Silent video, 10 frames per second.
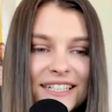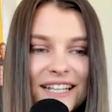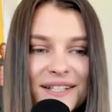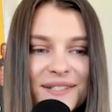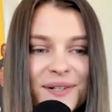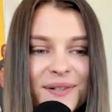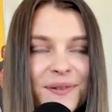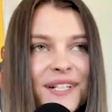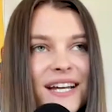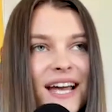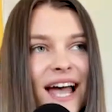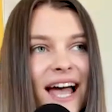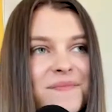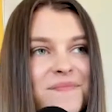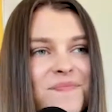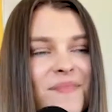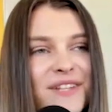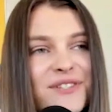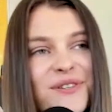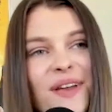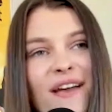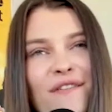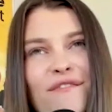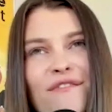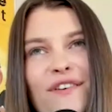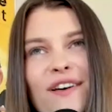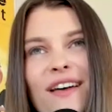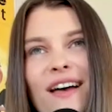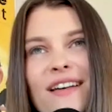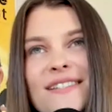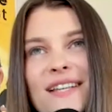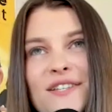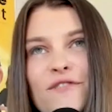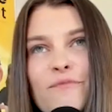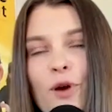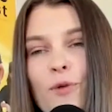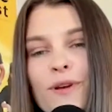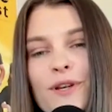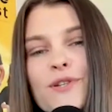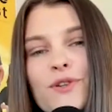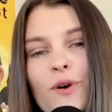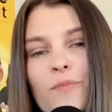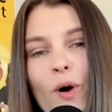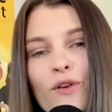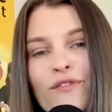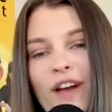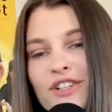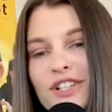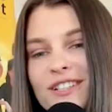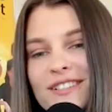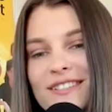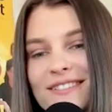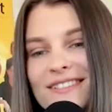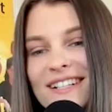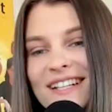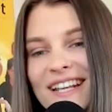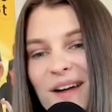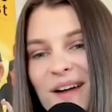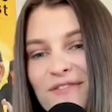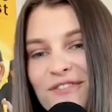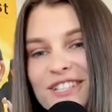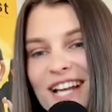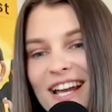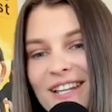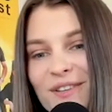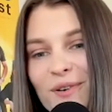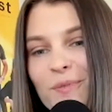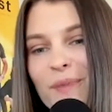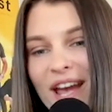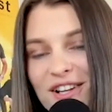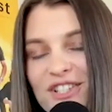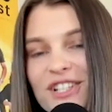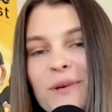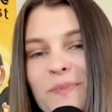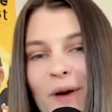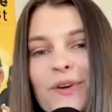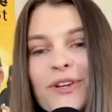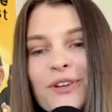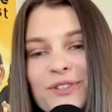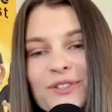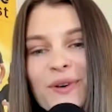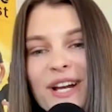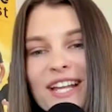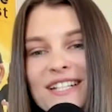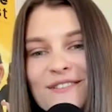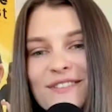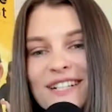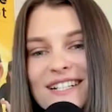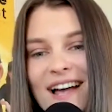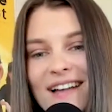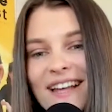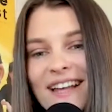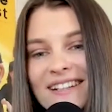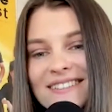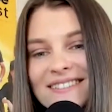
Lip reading: That's cool. Matt, do you have a sense of purpose or a motivation to get up every day? You're passionate about what you do. I can definitely tell that.